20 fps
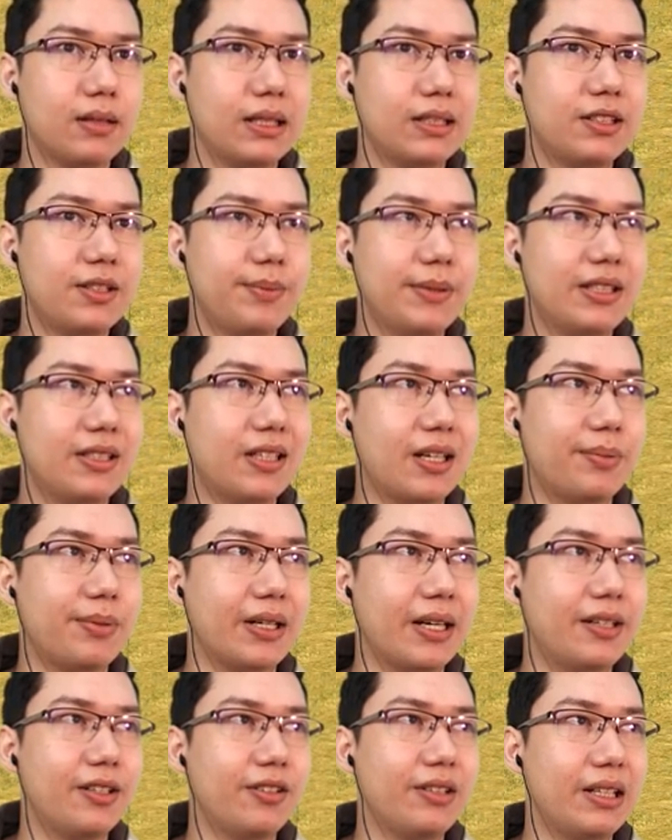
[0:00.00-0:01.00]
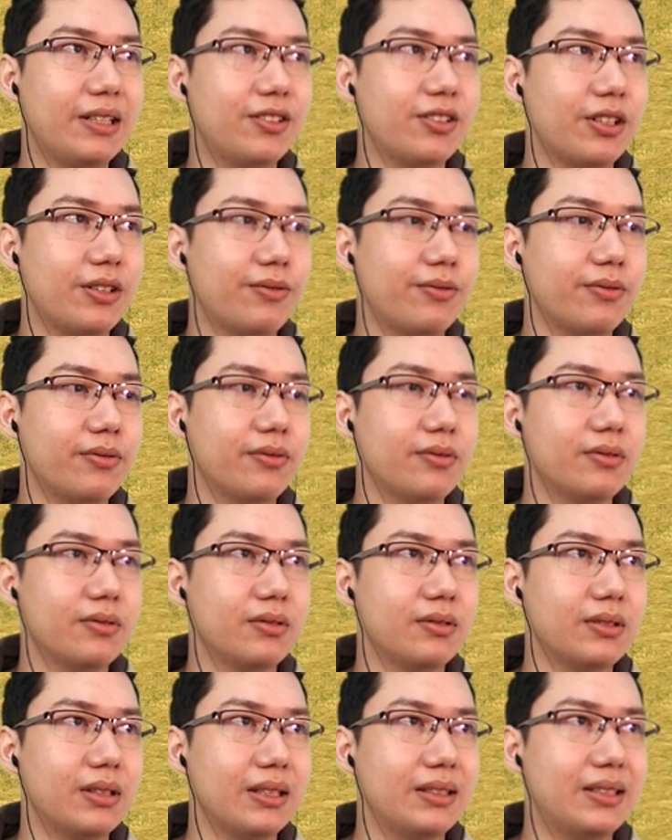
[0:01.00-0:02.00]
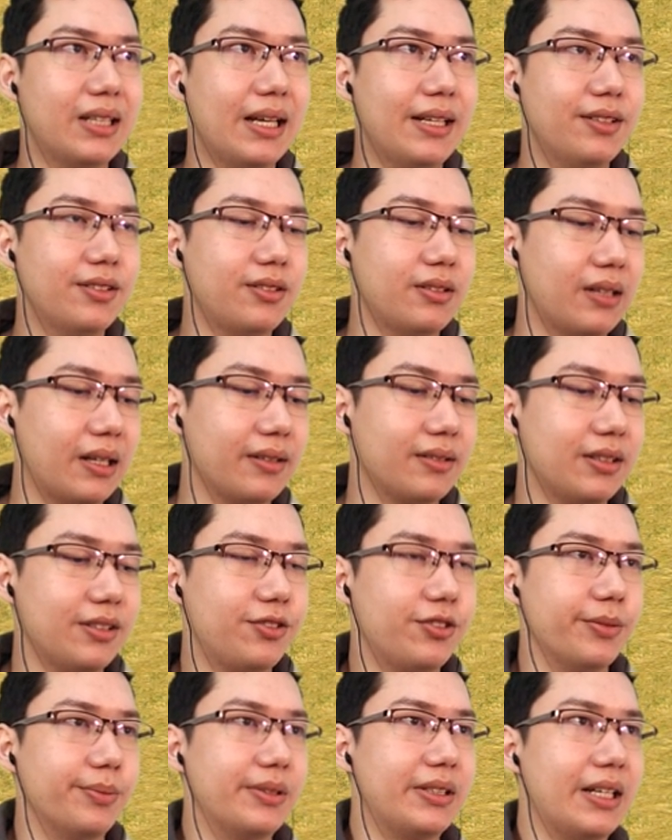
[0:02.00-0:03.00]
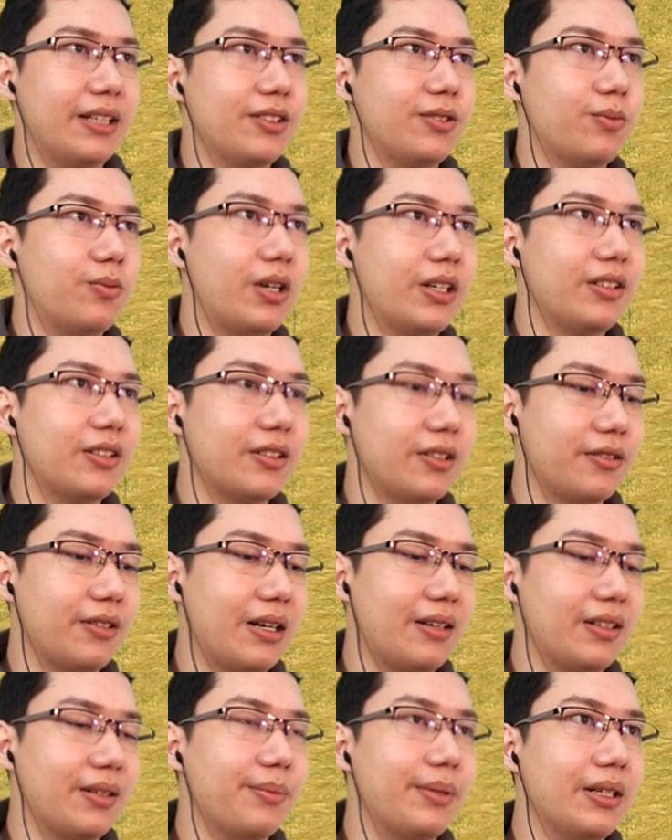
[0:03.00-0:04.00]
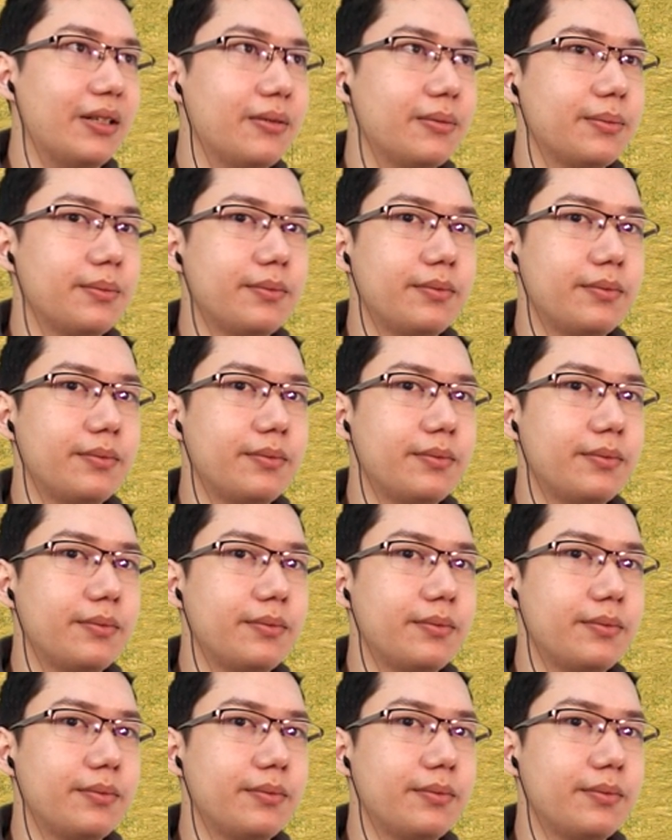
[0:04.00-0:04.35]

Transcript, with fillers: Let's speed it up here. I know they sort of, they tend, like these troops tend to wander around a bit.